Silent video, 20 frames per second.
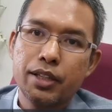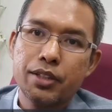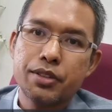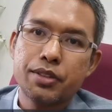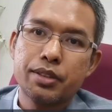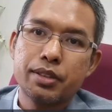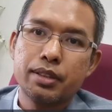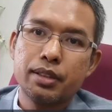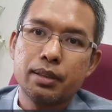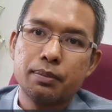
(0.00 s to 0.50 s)

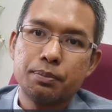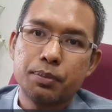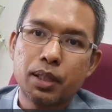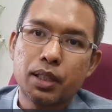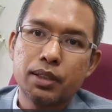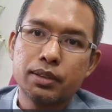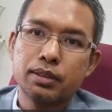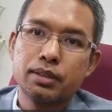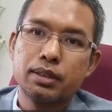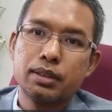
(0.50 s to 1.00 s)
is
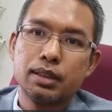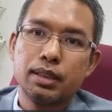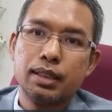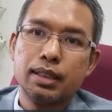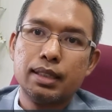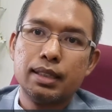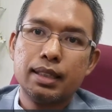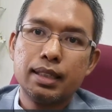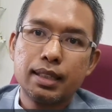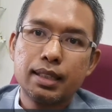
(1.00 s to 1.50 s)
about
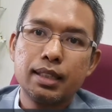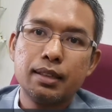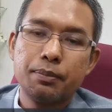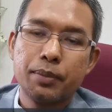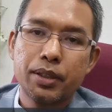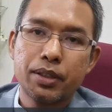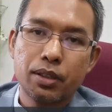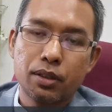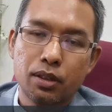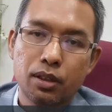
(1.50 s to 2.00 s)
a legal
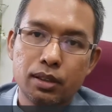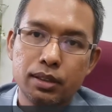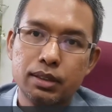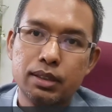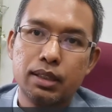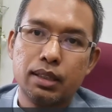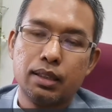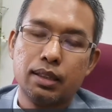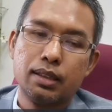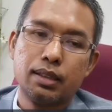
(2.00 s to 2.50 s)

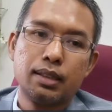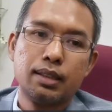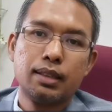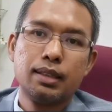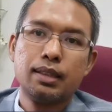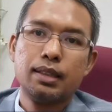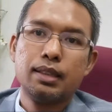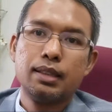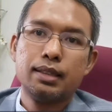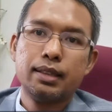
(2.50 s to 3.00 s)
methodology
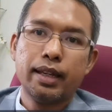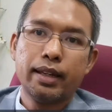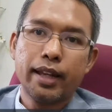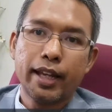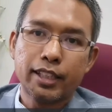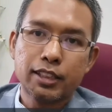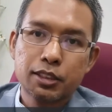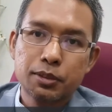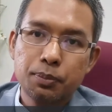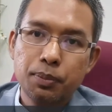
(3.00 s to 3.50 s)
that
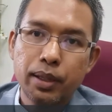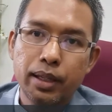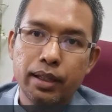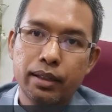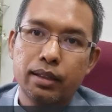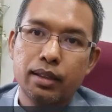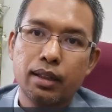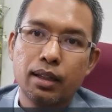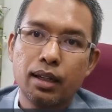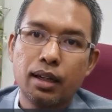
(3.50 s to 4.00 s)

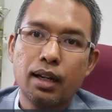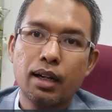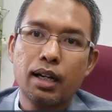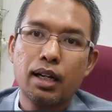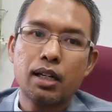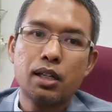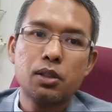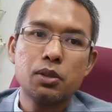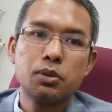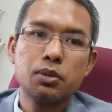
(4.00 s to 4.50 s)
explain
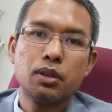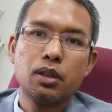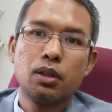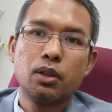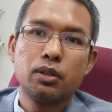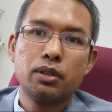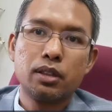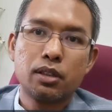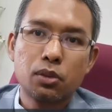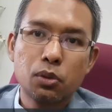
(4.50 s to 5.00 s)
how,
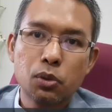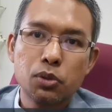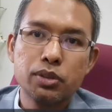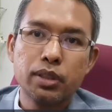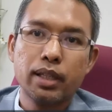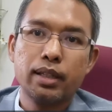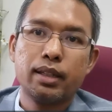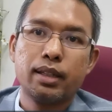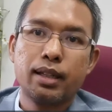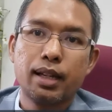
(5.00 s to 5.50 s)
or the
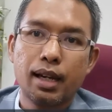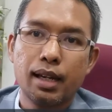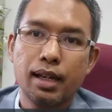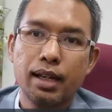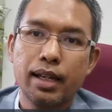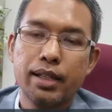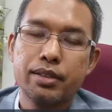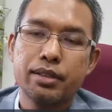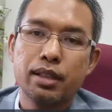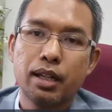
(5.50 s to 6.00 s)
rules and the
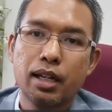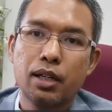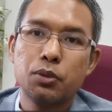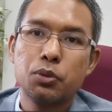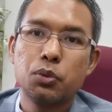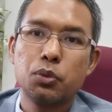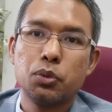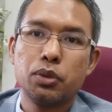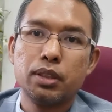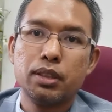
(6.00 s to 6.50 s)
guidelines, how
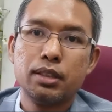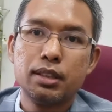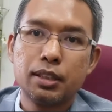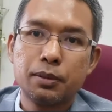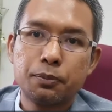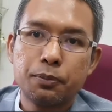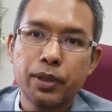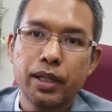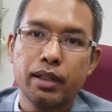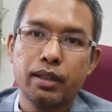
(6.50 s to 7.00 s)
to
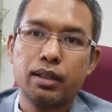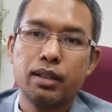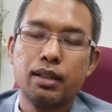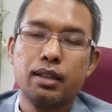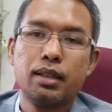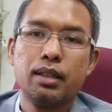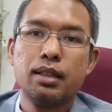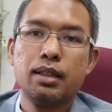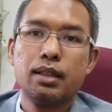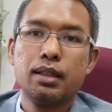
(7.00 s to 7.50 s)
interpret
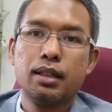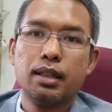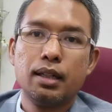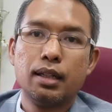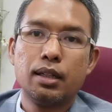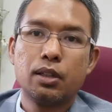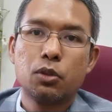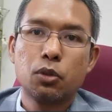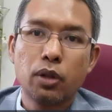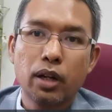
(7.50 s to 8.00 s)

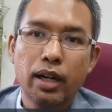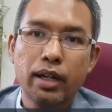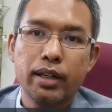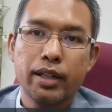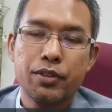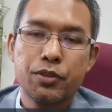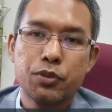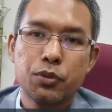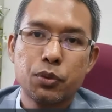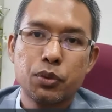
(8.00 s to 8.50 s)

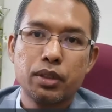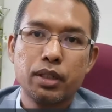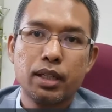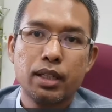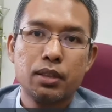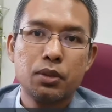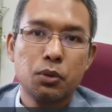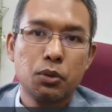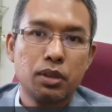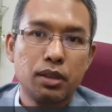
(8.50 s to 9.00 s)
Quran and
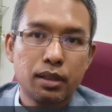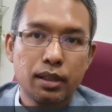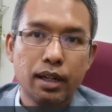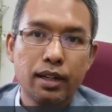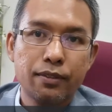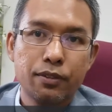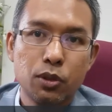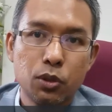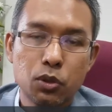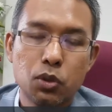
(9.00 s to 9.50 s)
Sunnah to
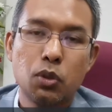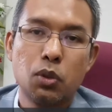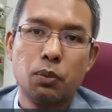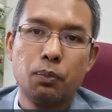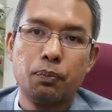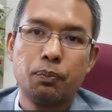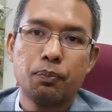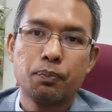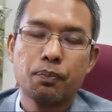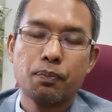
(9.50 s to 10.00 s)
derive hukum.